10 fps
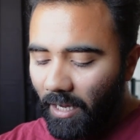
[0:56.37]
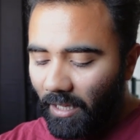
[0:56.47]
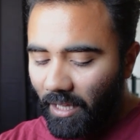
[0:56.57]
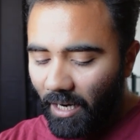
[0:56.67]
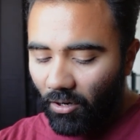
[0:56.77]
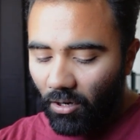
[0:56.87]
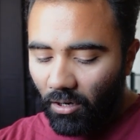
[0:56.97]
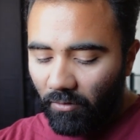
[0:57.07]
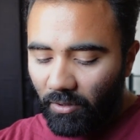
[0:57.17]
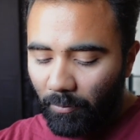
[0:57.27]
And that
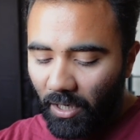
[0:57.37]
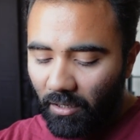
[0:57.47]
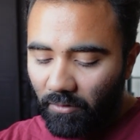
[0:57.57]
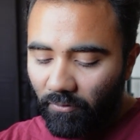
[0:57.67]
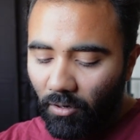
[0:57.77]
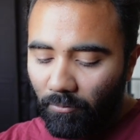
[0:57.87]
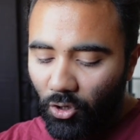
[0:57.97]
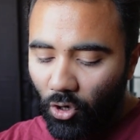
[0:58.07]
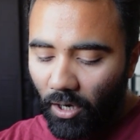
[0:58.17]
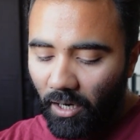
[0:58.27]
of the Prakrit
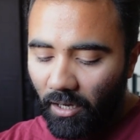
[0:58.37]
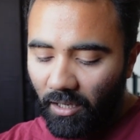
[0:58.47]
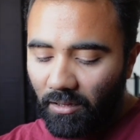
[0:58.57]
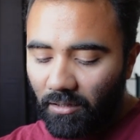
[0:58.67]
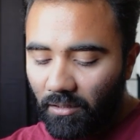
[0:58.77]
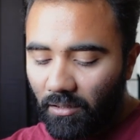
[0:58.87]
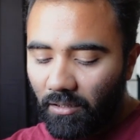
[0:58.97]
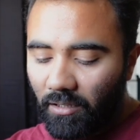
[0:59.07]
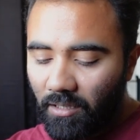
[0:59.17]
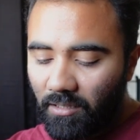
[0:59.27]
from Yona in
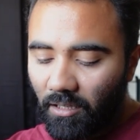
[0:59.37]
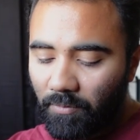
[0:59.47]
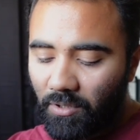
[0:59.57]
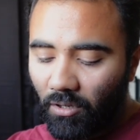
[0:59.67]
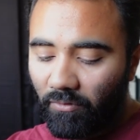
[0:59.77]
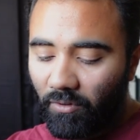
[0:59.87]
the inscription